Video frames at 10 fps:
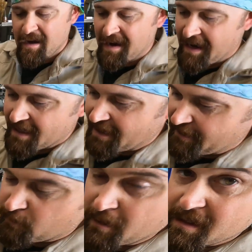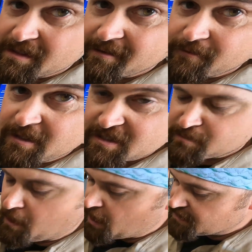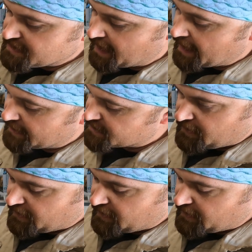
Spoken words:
I like relatively small tacks,